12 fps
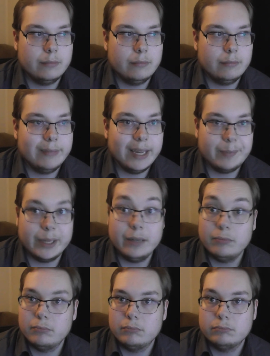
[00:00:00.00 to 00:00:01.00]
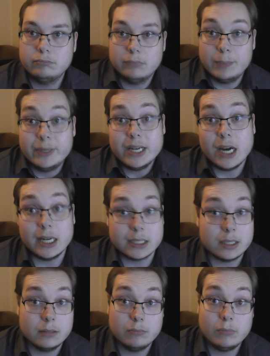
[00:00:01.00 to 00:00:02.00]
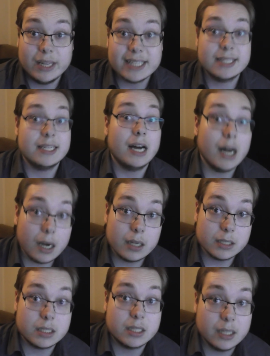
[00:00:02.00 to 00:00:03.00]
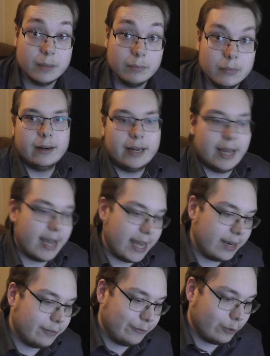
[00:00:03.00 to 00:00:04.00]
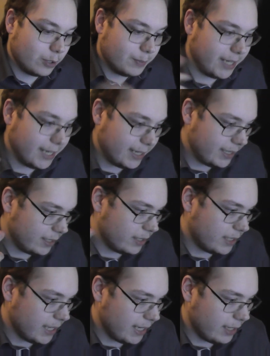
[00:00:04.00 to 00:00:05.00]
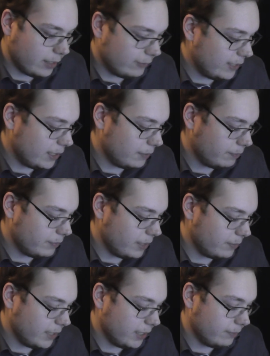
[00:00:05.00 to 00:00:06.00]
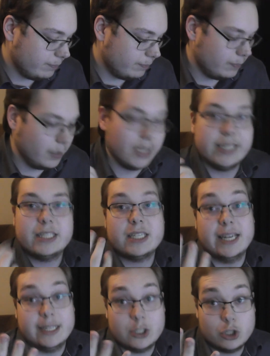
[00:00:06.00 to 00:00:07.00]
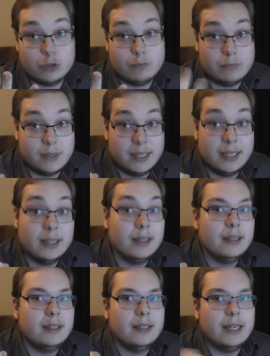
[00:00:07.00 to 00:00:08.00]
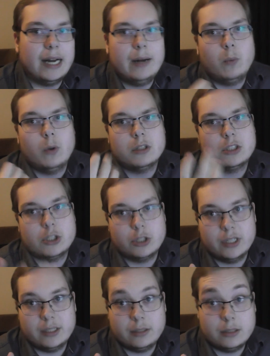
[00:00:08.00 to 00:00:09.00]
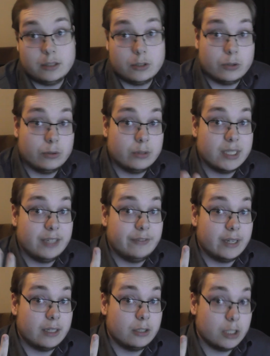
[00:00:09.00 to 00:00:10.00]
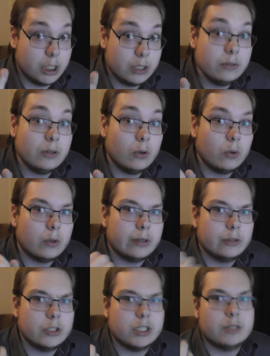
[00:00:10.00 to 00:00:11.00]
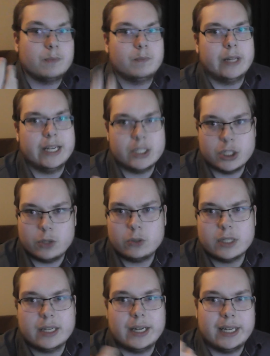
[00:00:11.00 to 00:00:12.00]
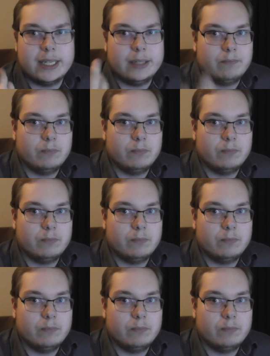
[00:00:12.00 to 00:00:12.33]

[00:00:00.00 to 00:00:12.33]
Maybe not. Let's ask them. I had a thought in my head the other day of maybe a blind sketch I wanted to see if I can do, or just blind jokes that I